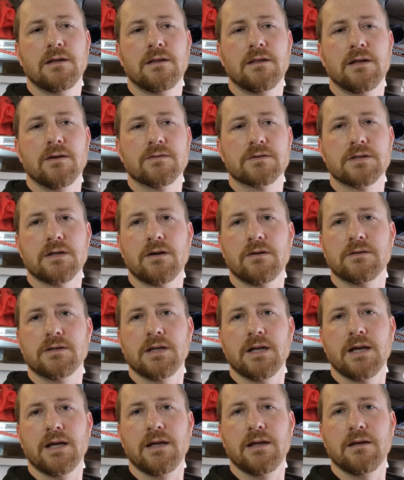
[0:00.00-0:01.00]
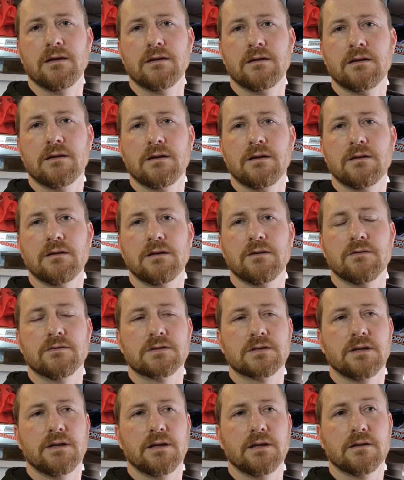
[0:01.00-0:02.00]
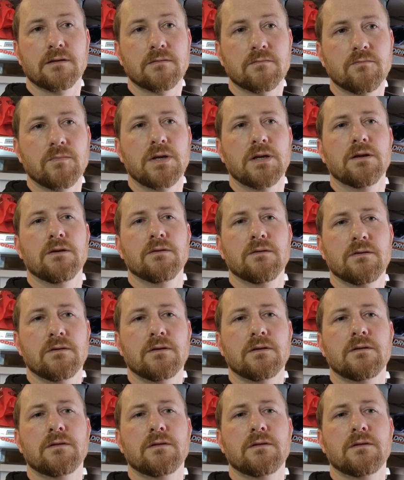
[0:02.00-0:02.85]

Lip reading: there was no delay, and it was like, you know,